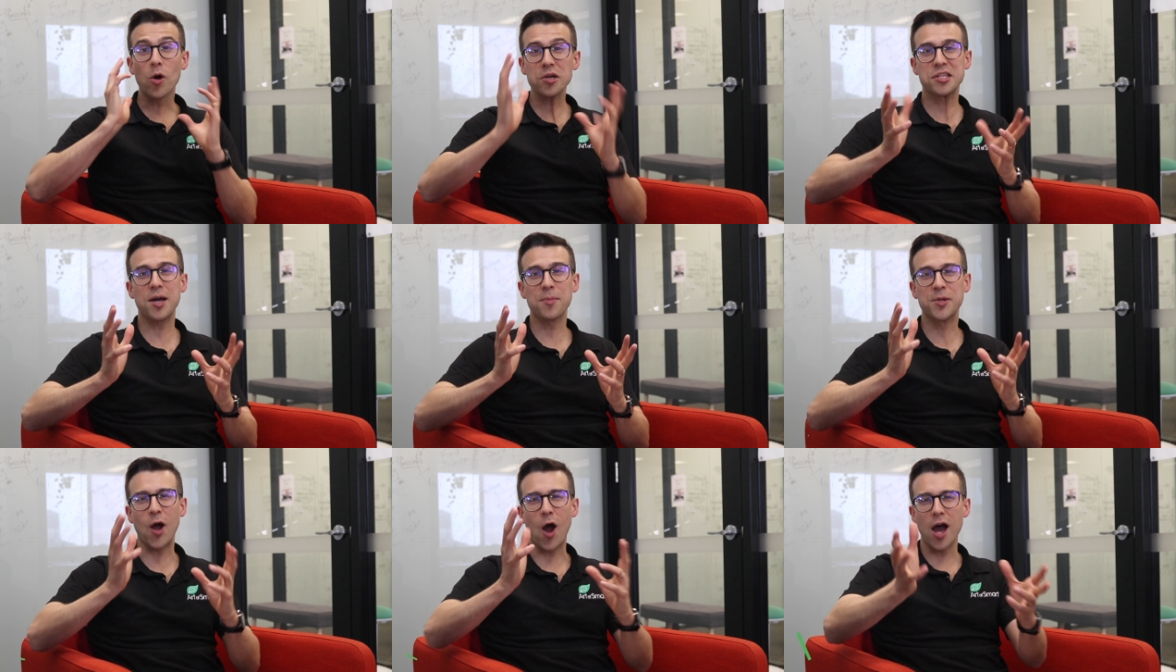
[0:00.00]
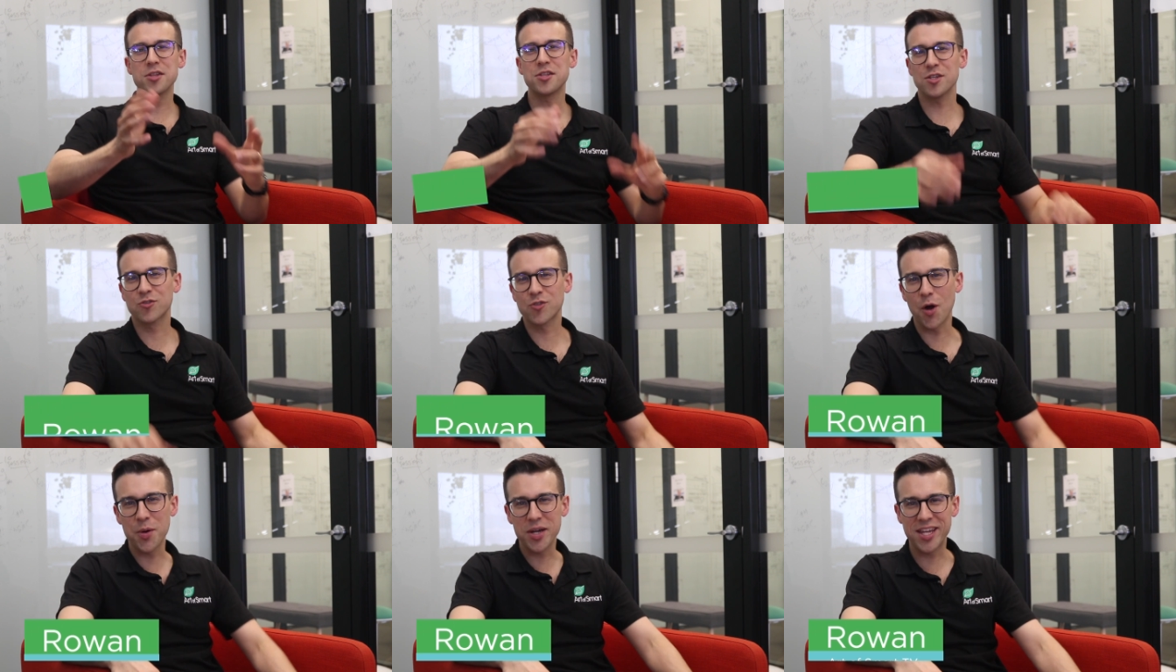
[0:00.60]
What's up guys, it's
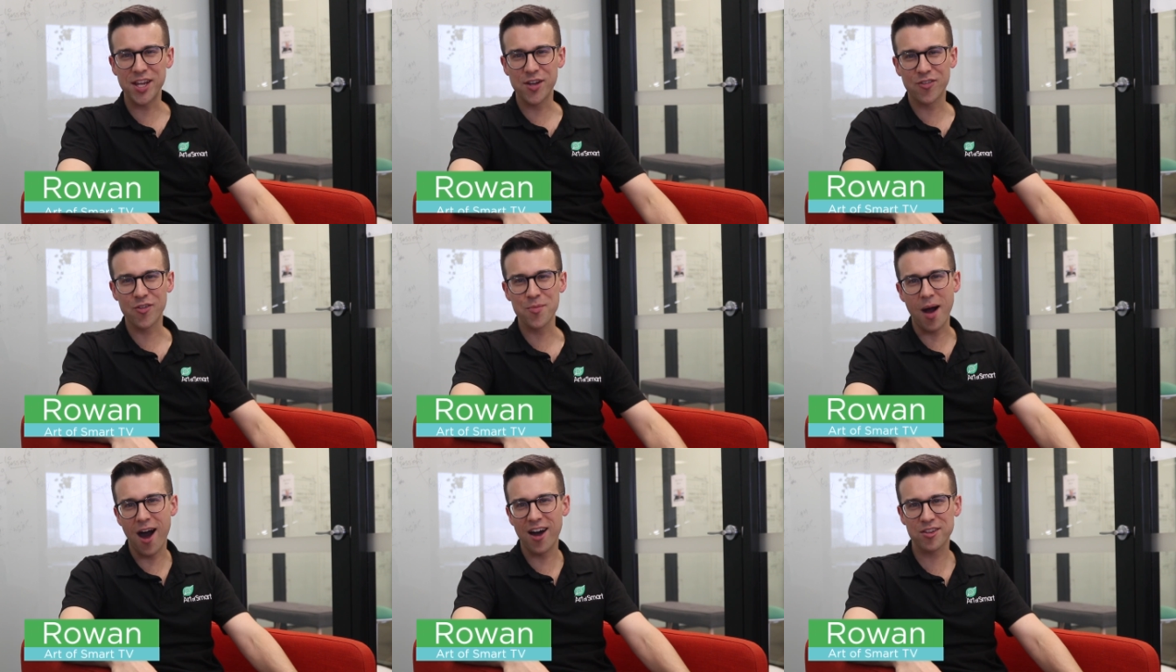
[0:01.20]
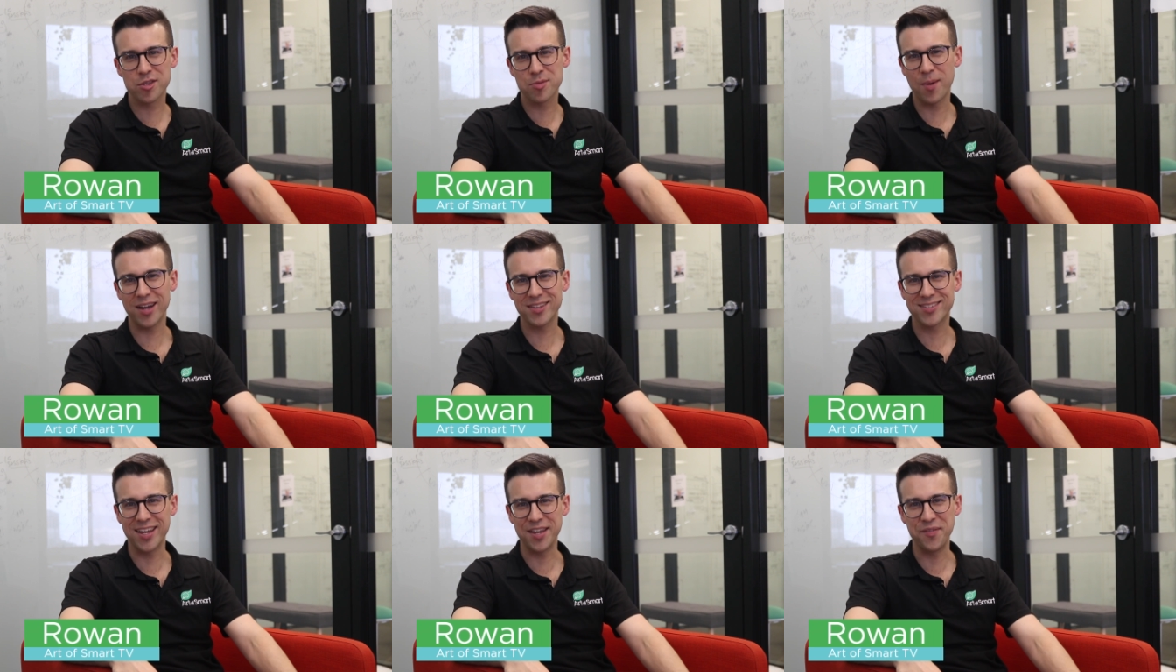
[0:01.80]
Rowan here from Artist
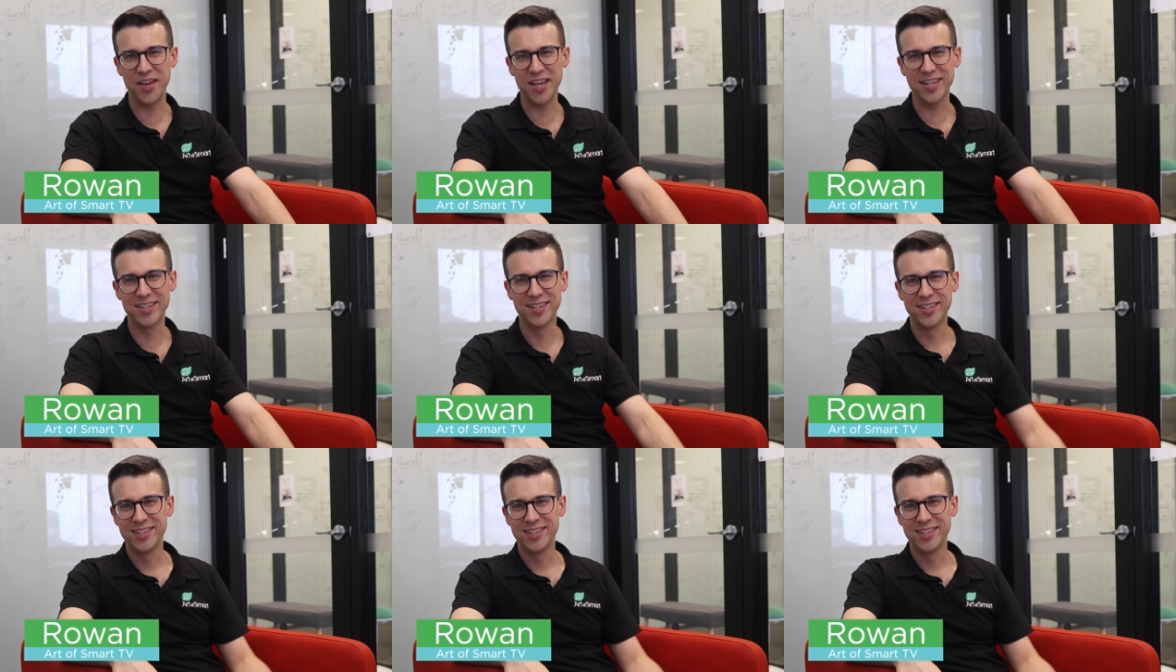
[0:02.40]
Smart TV.